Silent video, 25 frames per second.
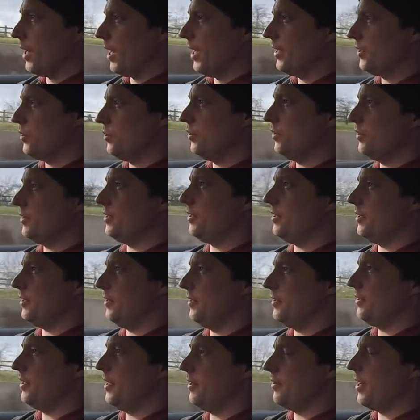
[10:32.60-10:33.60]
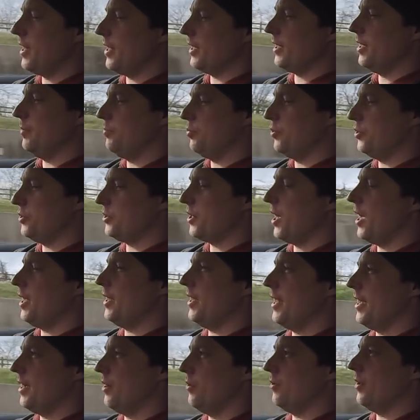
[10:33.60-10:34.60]
I could theoretically push
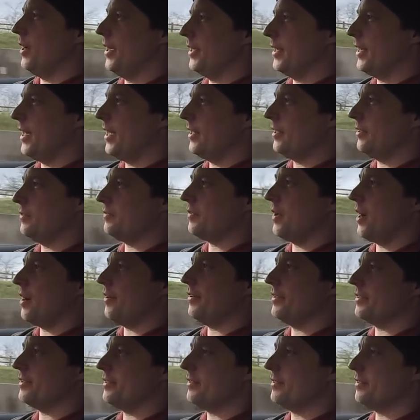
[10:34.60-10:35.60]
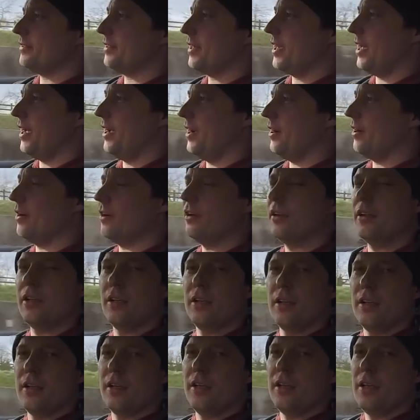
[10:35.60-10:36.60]
on now and get as far as Cahir
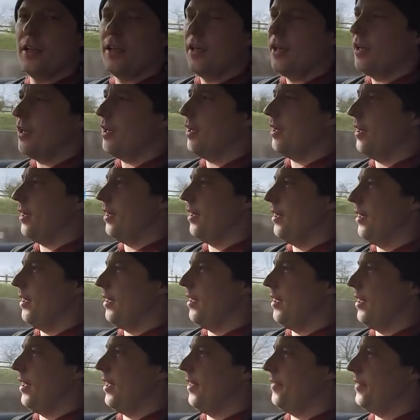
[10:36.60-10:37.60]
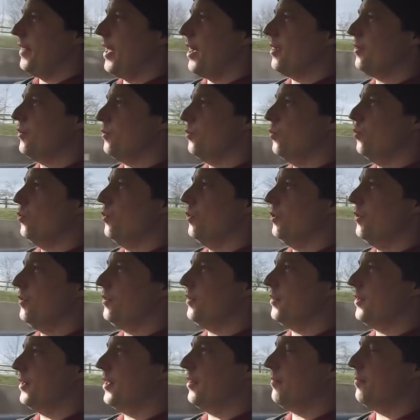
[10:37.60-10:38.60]
and that would
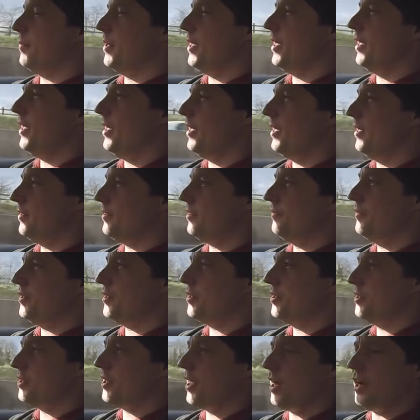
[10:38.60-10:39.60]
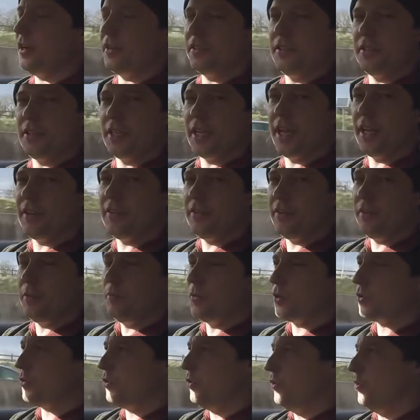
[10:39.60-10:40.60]
give me sufficient charge to get to
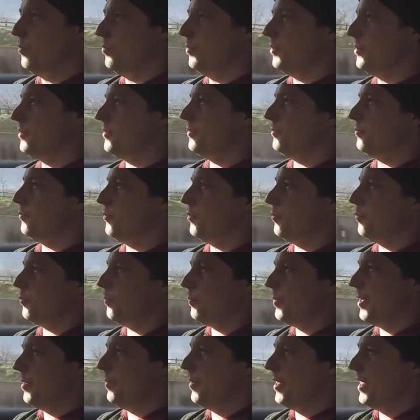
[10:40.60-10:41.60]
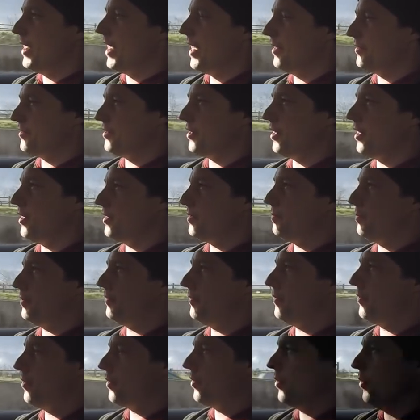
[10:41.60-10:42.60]
Macroom, which would be my last charge
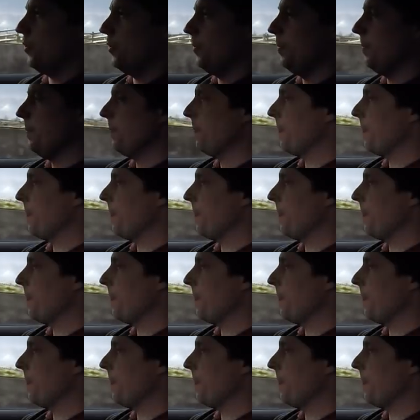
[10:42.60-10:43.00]
before home.